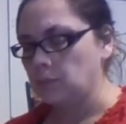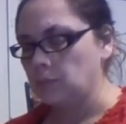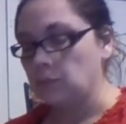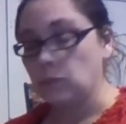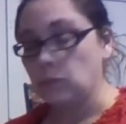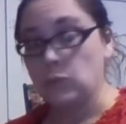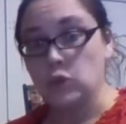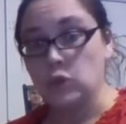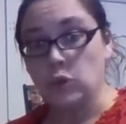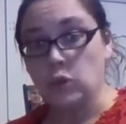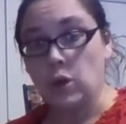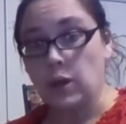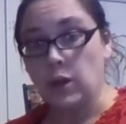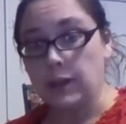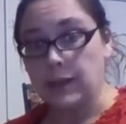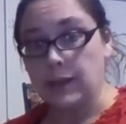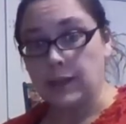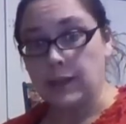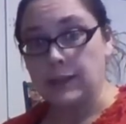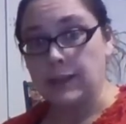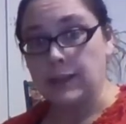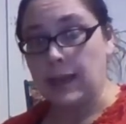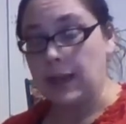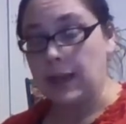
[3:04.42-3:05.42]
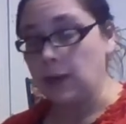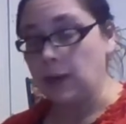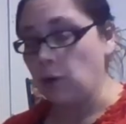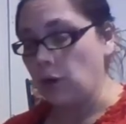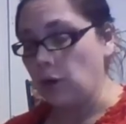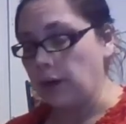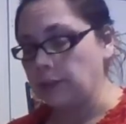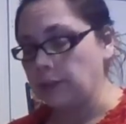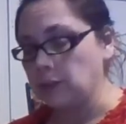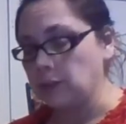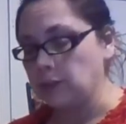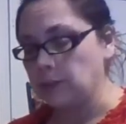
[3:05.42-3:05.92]
draw it on the egg, or
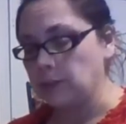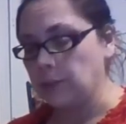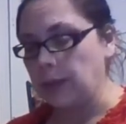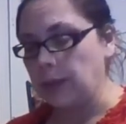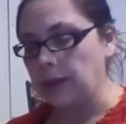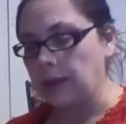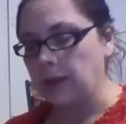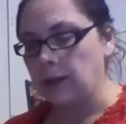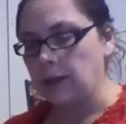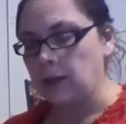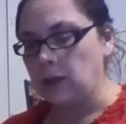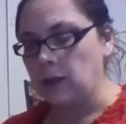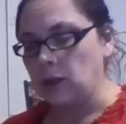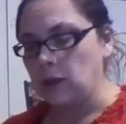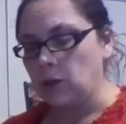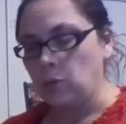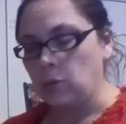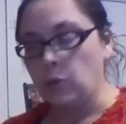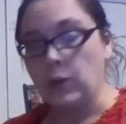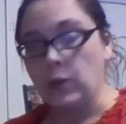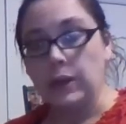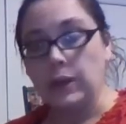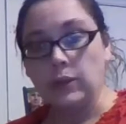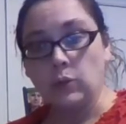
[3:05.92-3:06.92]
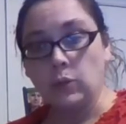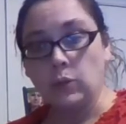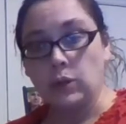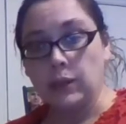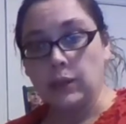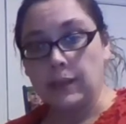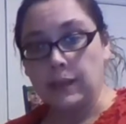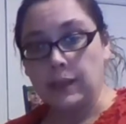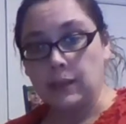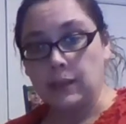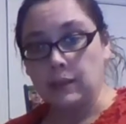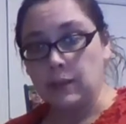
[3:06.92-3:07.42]
I just might write the word
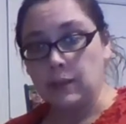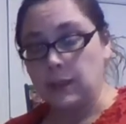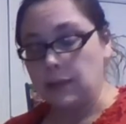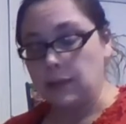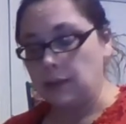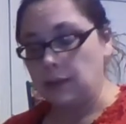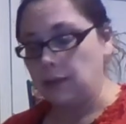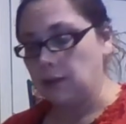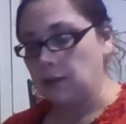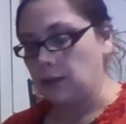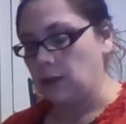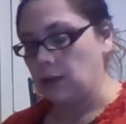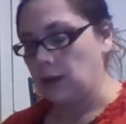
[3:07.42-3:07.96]
healing